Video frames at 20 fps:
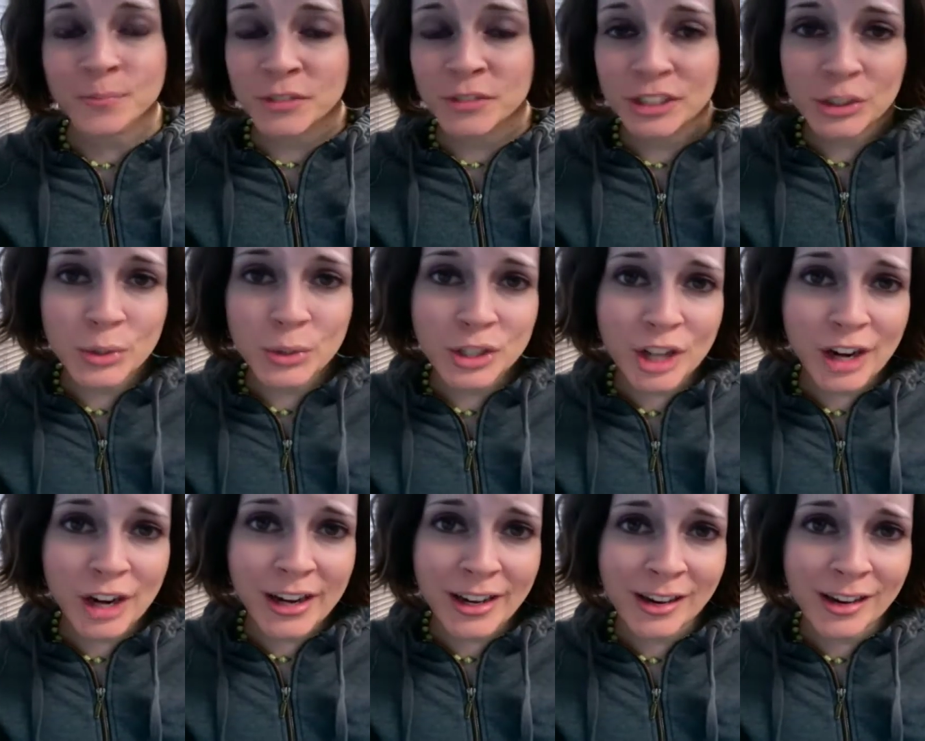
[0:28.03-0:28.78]
Just with
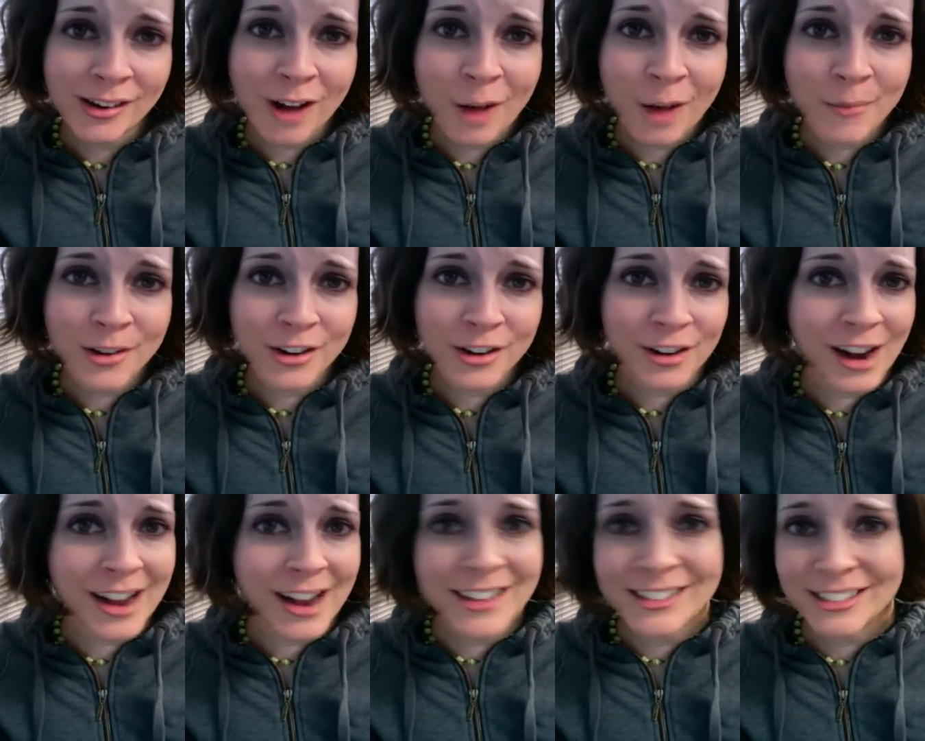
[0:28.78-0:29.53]
our economic
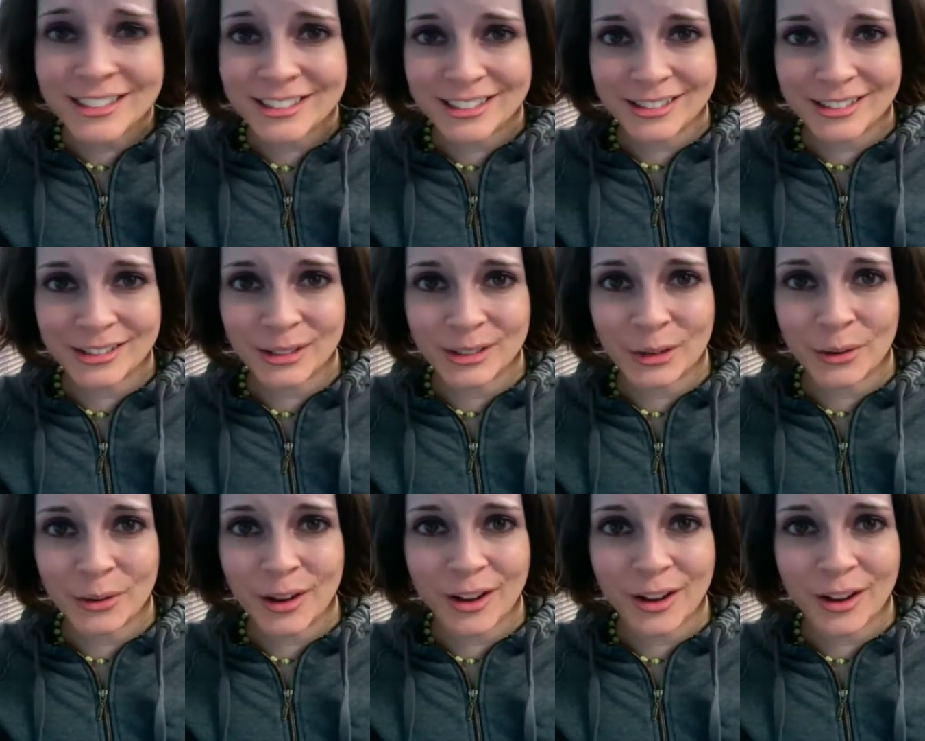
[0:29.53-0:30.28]
crisis that's
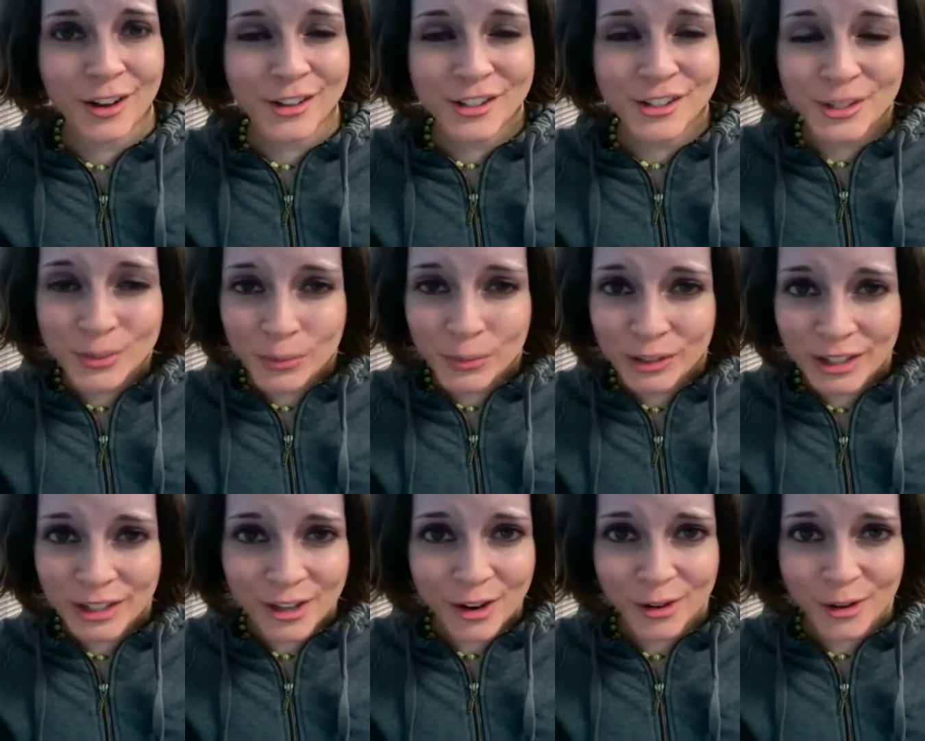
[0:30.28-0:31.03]
going on, just
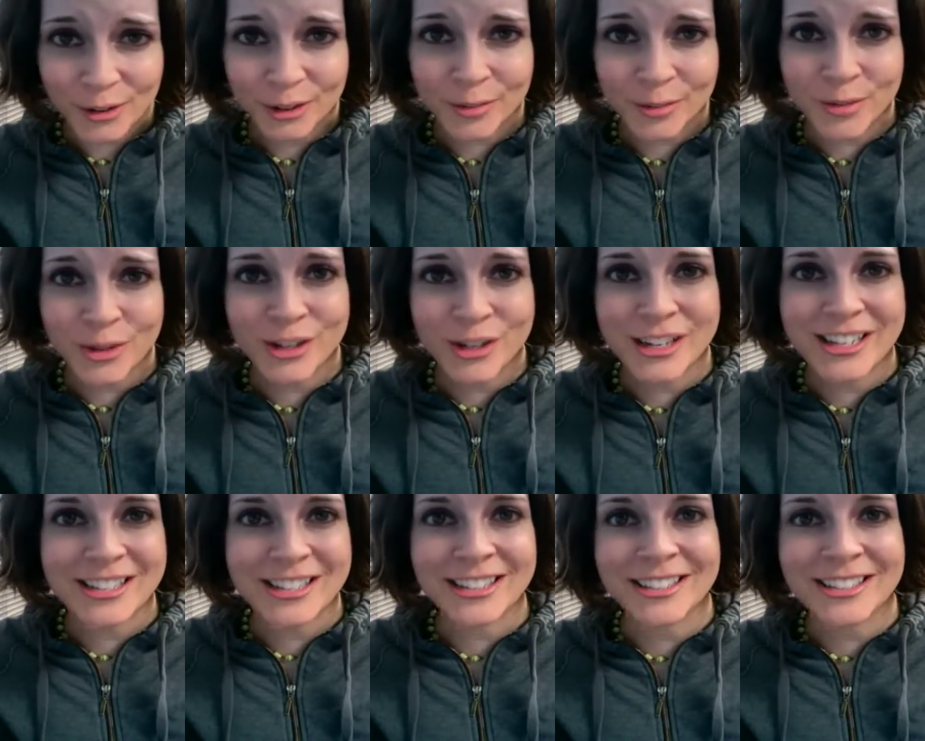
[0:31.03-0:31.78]
within our own
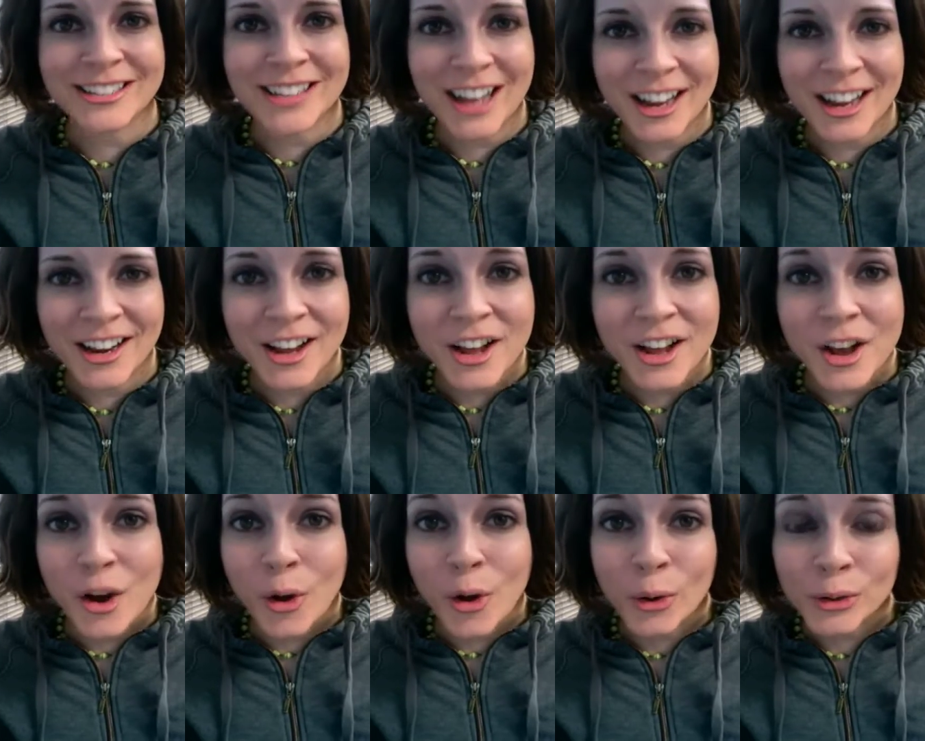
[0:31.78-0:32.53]
communities. It's not
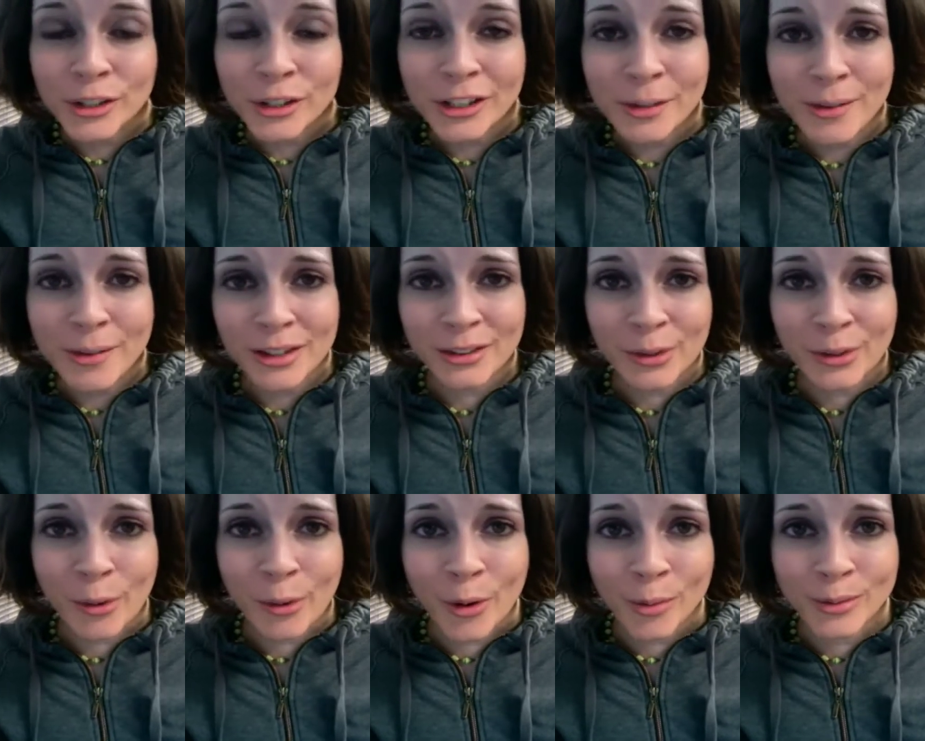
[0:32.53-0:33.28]
only about
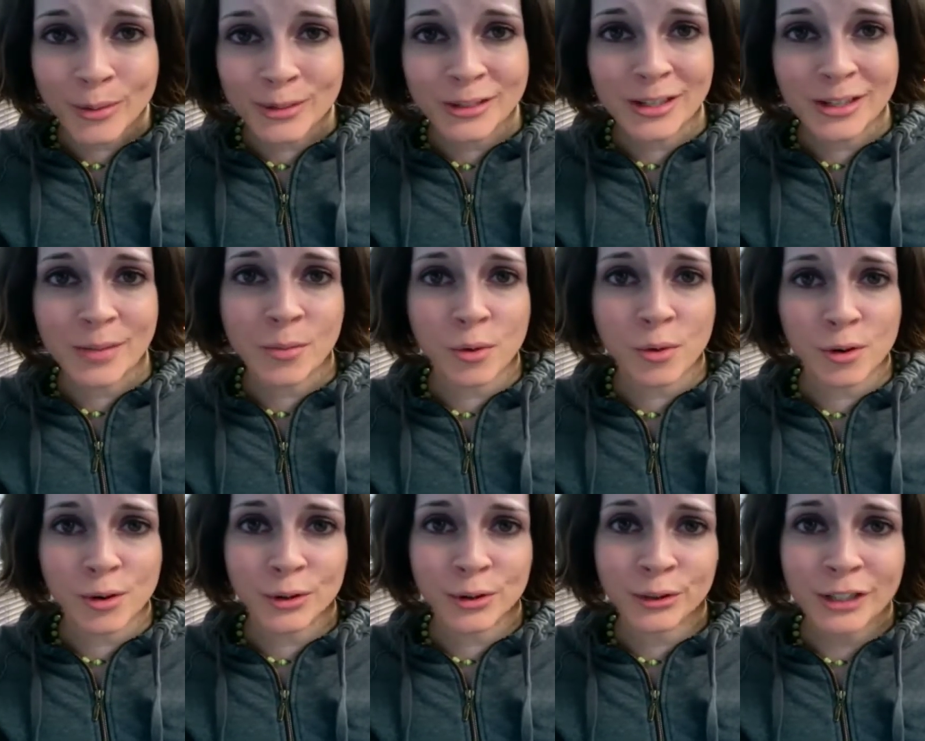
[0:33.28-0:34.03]
the homeless
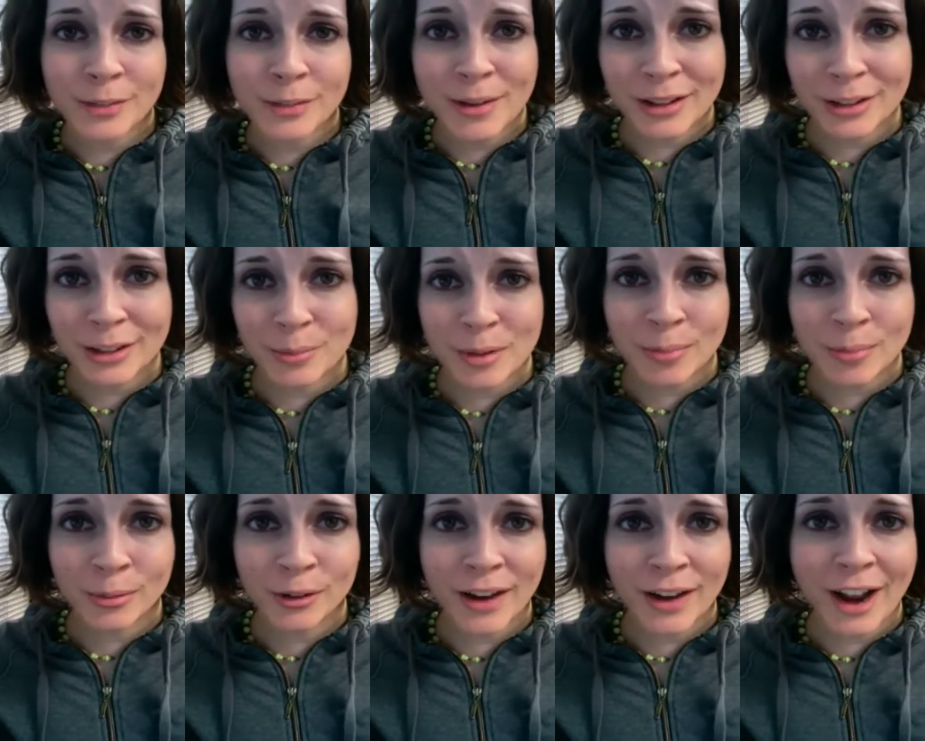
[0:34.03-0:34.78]
anymore, only about the
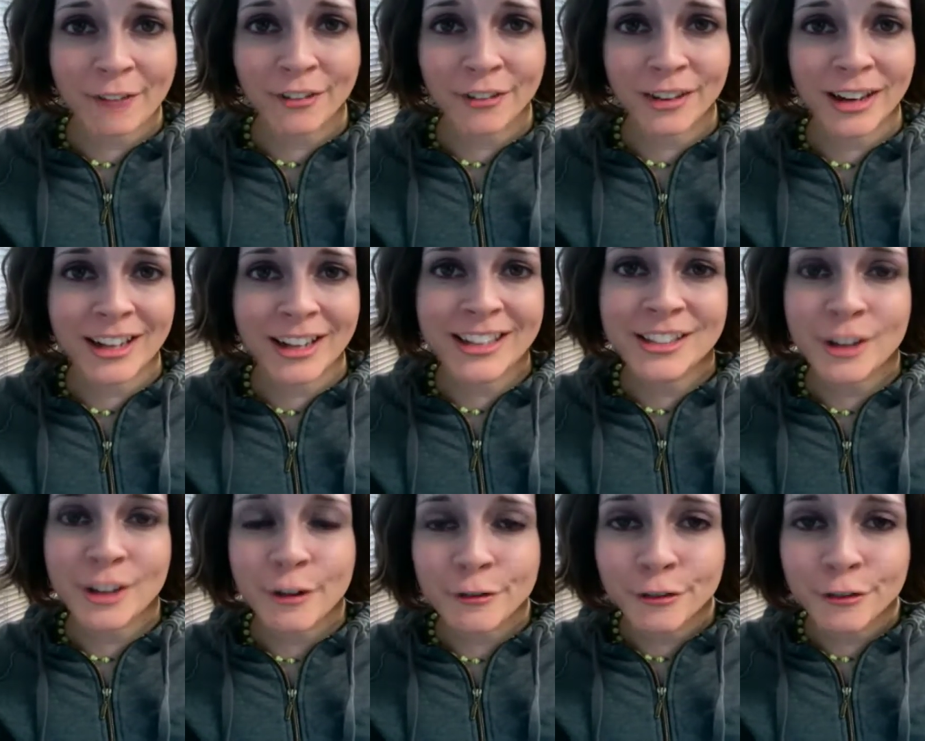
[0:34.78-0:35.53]
people in Africa. It's
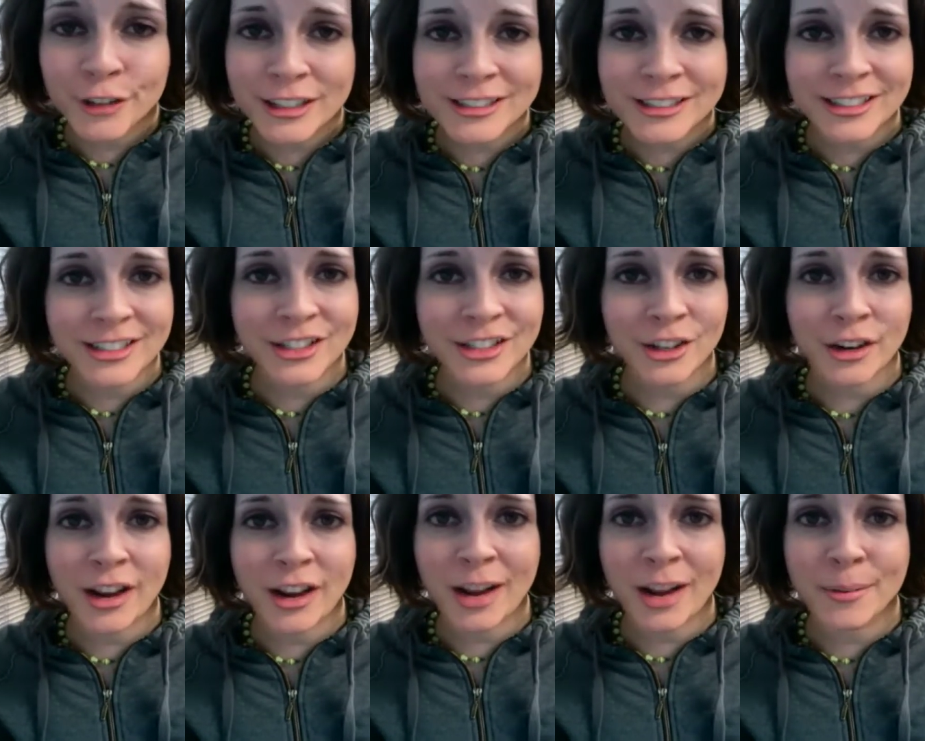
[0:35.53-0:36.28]
our friends. It's
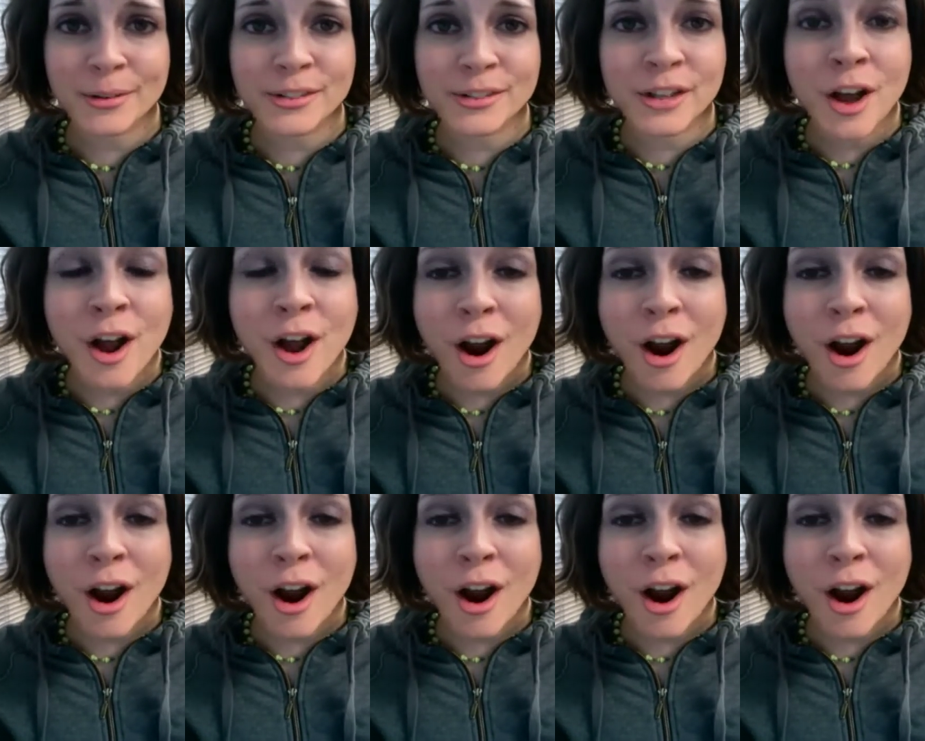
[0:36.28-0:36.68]
our neighbors.